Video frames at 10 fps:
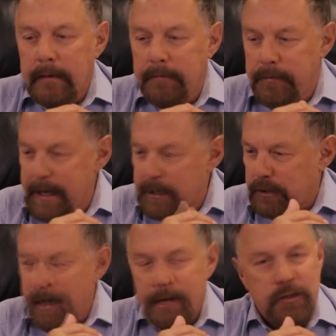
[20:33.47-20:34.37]
this
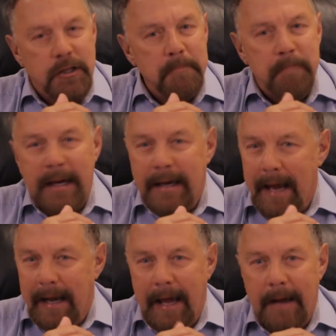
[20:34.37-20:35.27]
is the
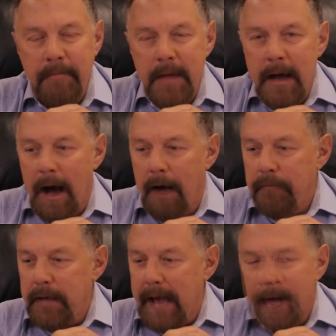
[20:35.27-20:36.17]
beginning of
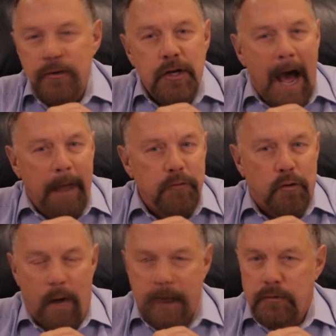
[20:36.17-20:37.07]
the end time
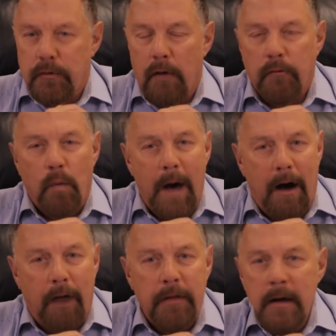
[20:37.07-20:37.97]
transfer of wealth